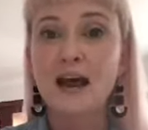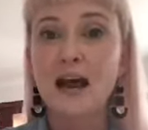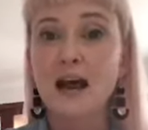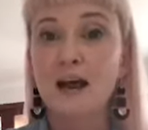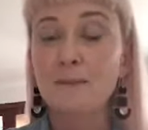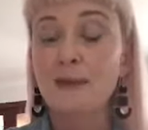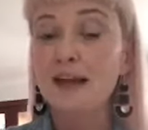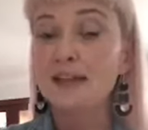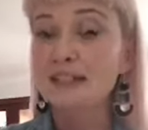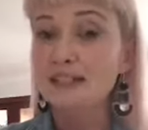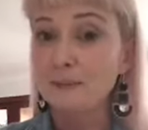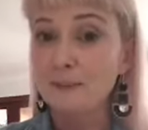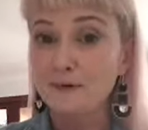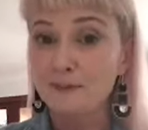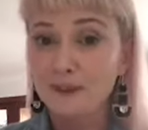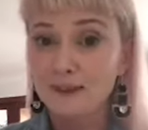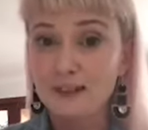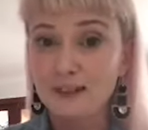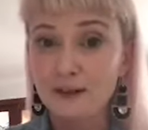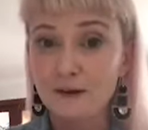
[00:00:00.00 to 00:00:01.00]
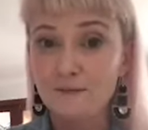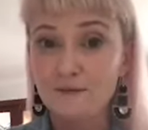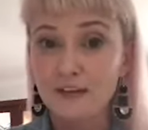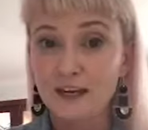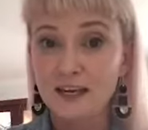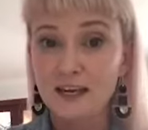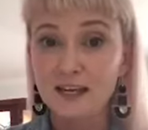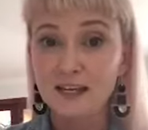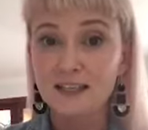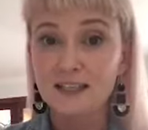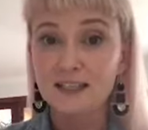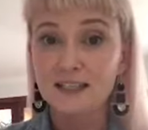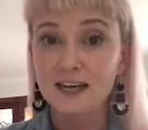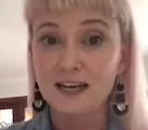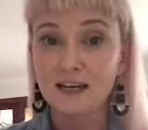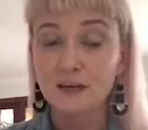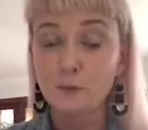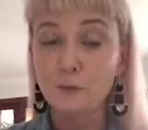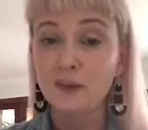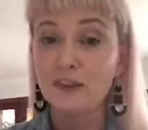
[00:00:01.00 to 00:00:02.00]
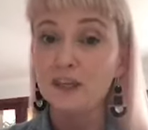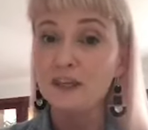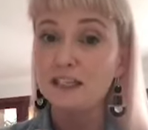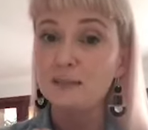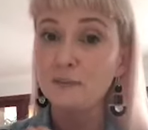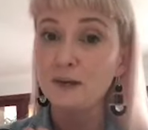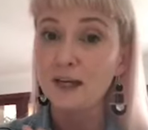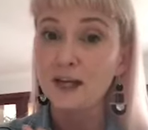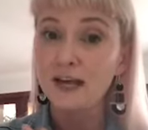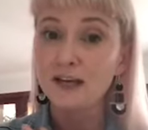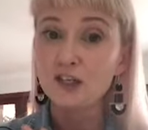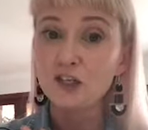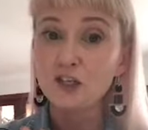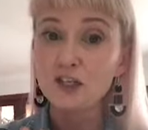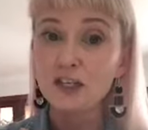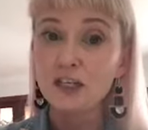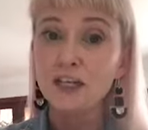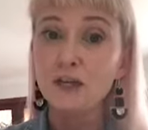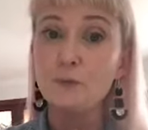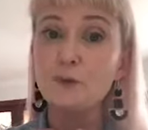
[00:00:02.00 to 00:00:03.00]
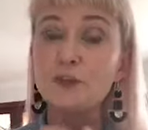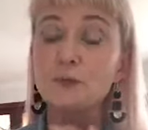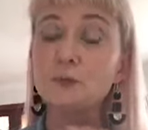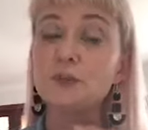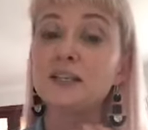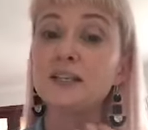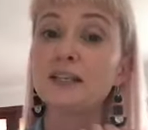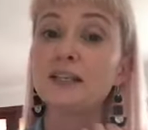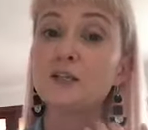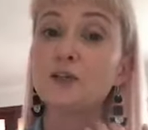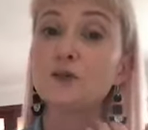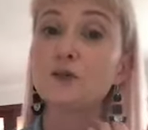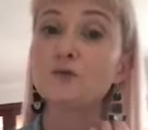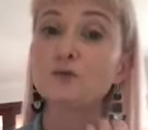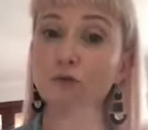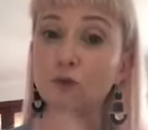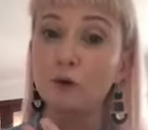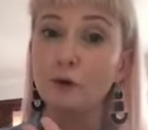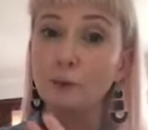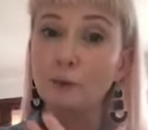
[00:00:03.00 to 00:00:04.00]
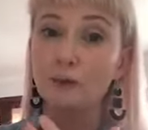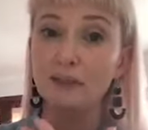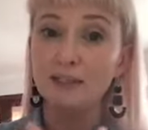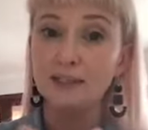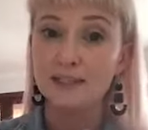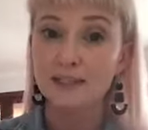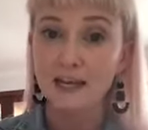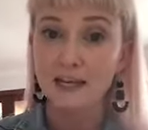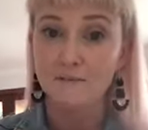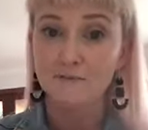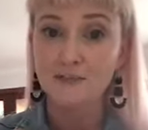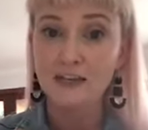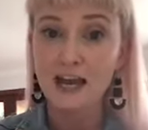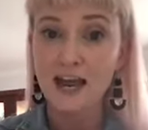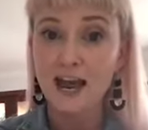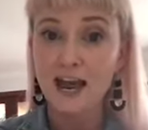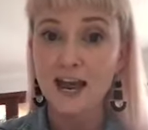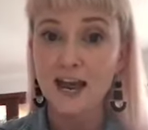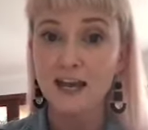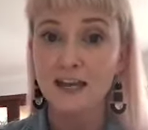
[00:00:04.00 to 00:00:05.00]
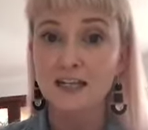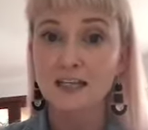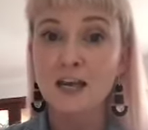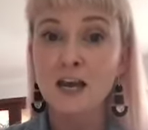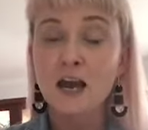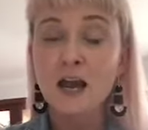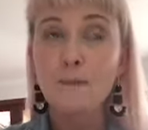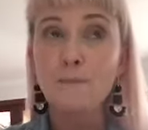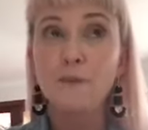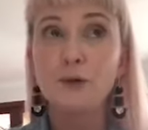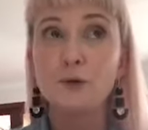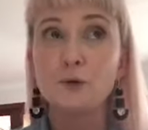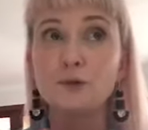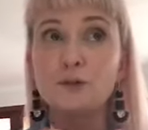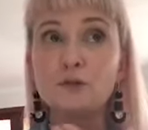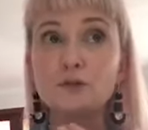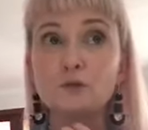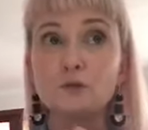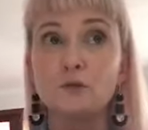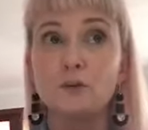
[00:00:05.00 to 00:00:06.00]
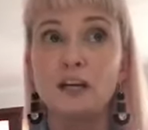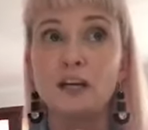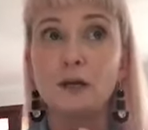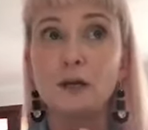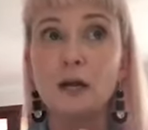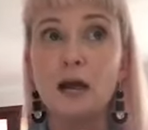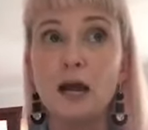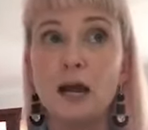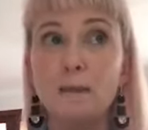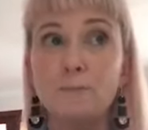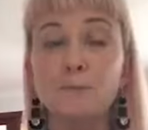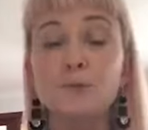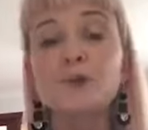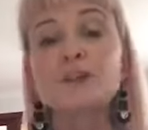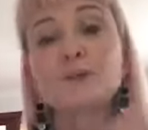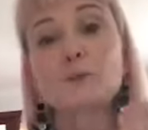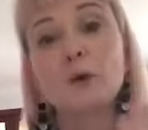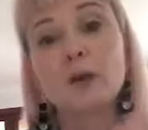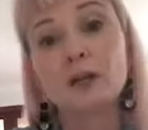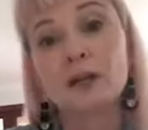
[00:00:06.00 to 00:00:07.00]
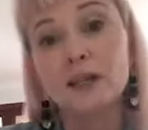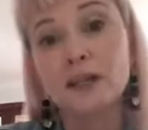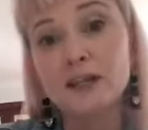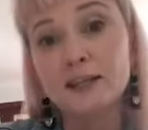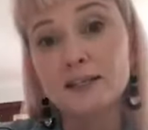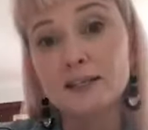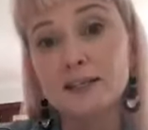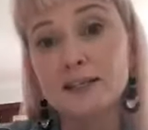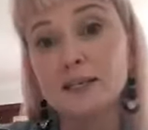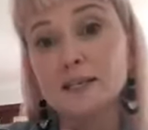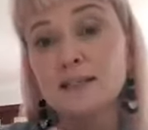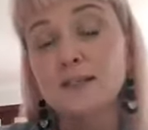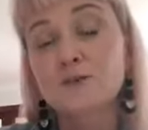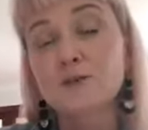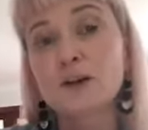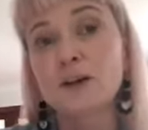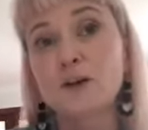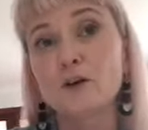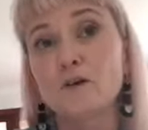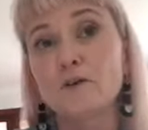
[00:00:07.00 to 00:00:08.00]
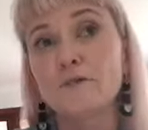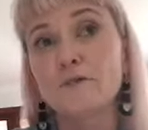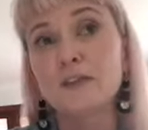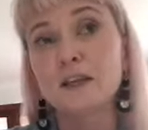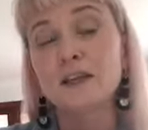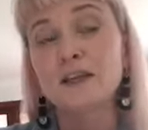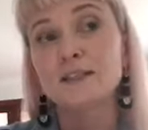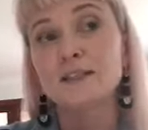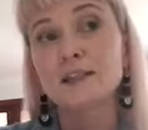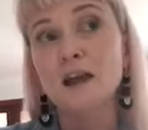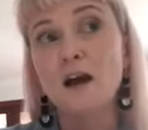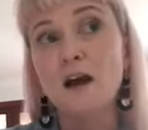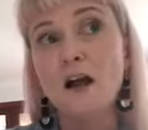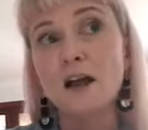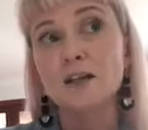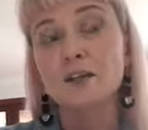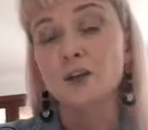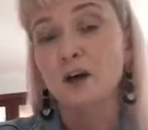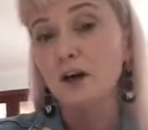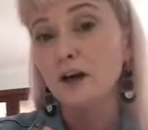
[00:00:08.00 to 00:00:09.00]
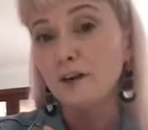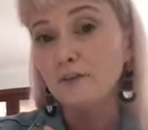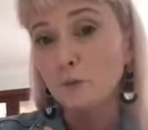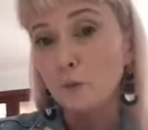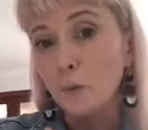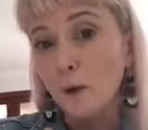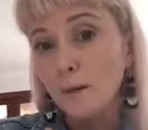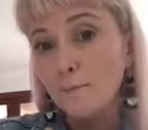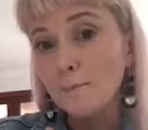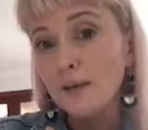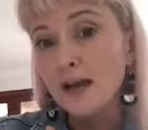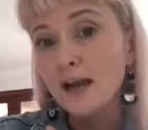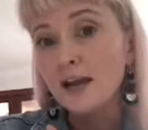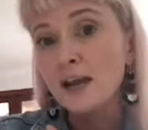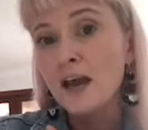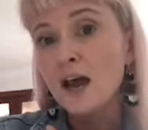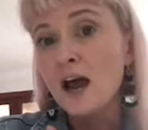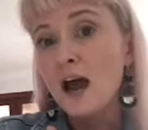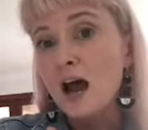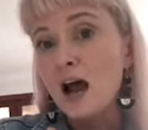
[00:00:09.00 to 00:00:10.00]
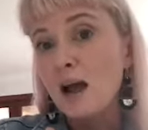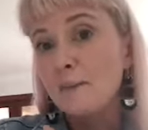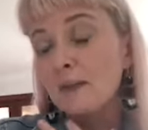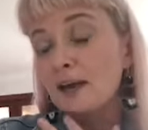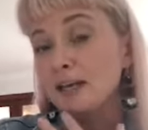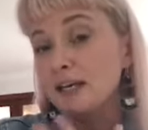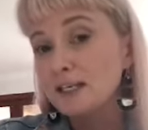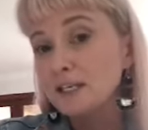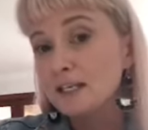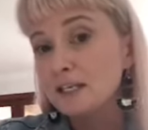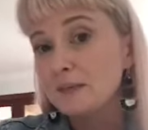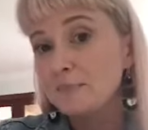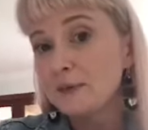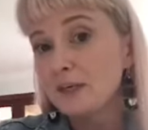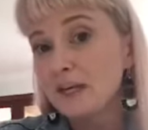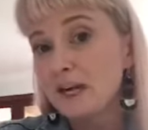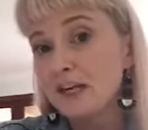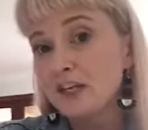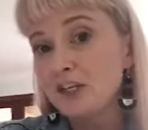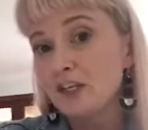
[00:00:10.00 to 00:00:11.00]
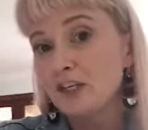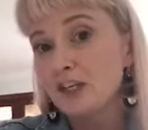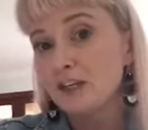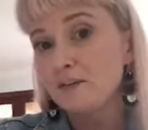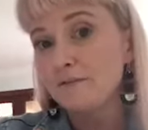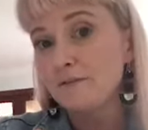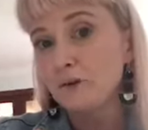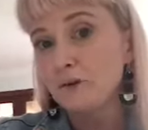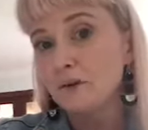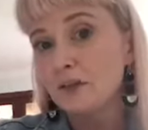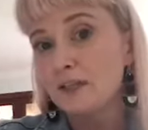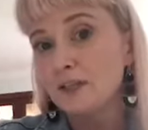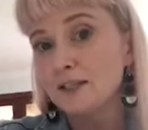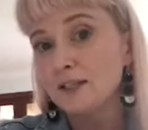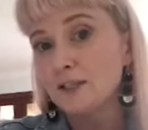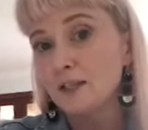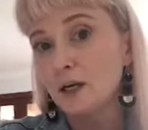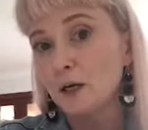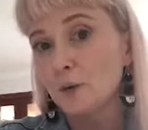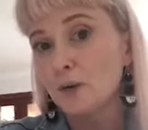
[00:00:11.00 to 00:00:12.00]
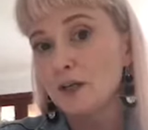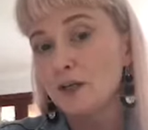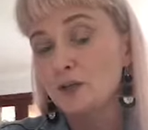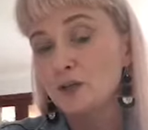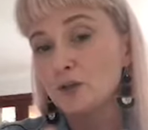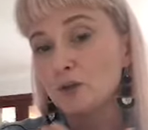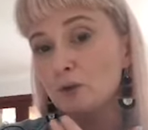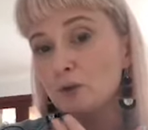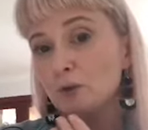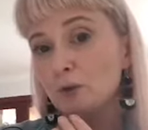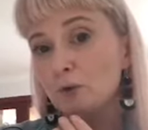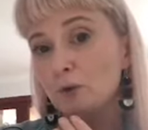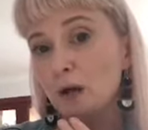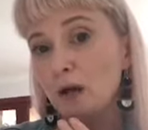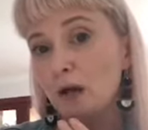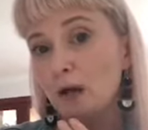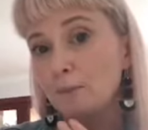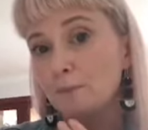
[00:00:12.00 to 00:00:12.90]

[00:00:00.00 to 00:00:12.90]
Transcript: at some of the stuff that he's done with his PhD, which was into drawing with his left hand, because drawing, Bruce Whatley is the illustrator of things like Diary of a Wombat. And he did a PhD a few years ago into